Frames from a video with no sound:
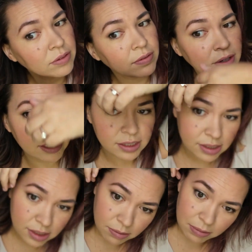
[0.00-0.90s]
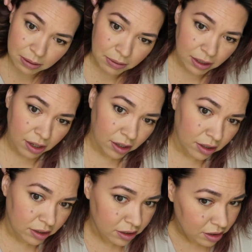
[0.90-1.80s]
right? So maybe
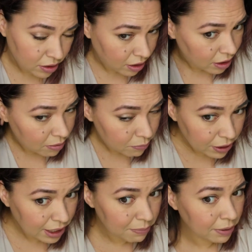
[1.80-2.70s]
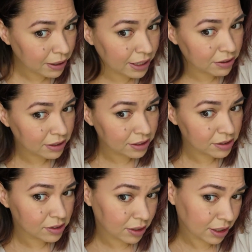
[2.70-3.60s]
I'll pick up my hair a little
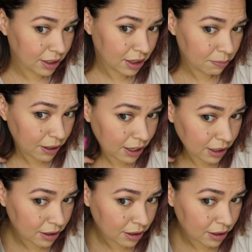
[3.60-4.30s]
so I can get the back a